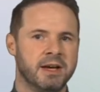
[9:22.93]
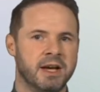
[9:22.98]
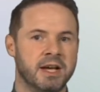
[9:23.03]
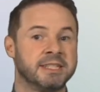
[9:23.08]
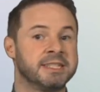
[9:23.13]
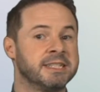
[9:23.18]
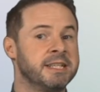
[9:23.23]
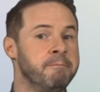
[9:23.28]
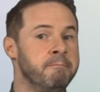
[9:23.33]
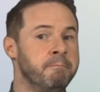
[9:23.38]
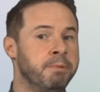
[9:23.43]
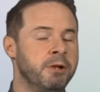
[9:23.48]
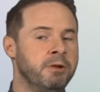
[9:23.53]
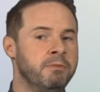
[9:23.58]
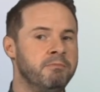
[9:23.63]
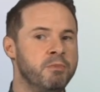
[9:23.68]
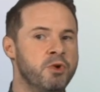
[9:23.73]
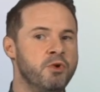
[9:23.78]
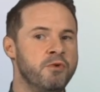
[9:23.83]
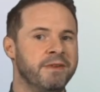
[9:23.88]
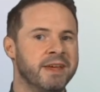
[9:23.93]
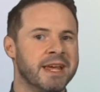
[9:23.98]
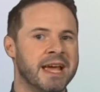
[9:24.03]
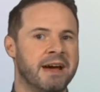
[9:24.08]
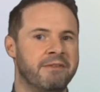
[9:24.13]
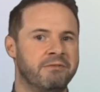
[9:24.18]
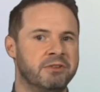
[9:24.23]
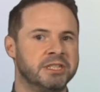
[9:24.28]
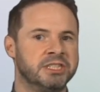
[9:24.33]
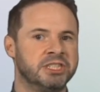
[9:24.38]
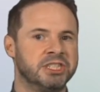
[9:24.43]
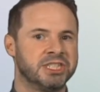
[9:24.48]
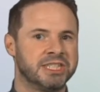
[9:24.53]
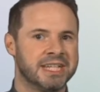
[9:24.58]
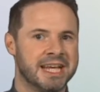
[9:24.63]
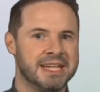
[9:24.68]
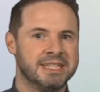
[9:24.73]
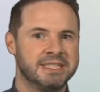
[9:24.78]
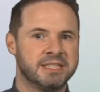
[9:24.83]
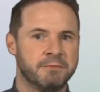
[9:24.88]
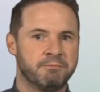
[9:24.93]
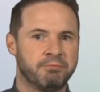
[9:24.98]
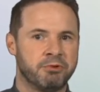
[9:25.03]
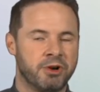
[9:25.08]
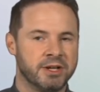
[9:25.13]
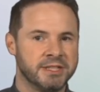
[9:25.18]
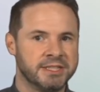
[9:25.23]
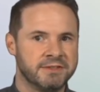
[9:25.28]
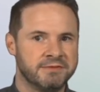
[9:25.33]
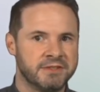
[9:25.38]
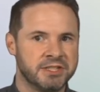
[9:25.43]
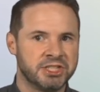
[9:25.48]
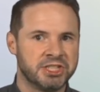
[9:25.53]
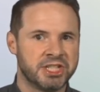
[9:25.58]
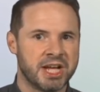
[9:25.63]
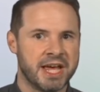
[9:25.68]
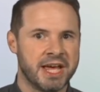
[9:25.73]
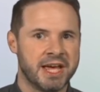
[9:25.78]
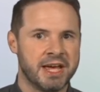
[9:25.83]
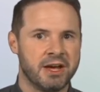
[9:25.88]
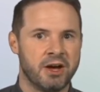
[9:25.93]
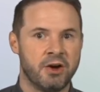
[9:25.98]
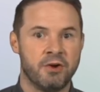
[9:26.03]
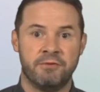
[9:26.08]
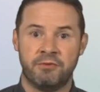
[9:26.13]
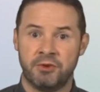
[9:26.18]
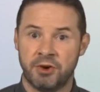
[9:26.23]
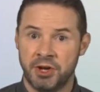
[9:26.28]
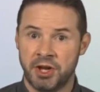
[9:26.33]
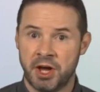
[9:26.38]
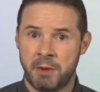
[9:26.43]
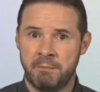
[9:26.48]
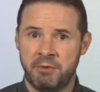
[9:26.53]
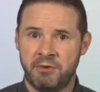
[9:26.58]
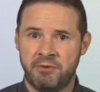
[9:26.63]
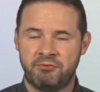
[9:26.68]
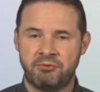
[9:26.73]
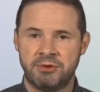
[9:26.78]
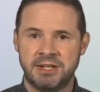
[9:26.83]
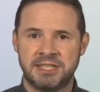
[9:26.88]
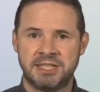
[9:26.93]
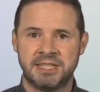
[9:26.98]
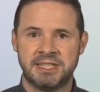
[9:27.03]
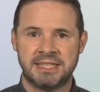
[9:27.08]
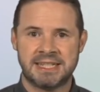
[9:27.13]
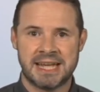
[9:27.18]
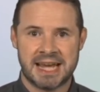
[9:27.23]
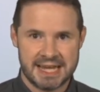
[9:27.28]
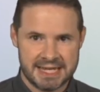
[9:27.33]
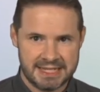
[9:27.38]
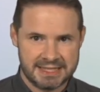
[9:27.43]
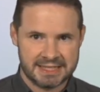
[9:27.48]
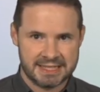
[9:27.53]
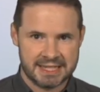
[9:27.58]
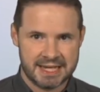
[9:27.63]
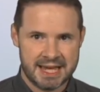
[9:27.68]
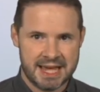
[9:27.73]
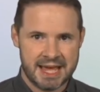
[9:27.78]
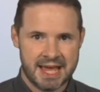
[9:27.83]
A simple moving average takes the price of the share over a number of recent days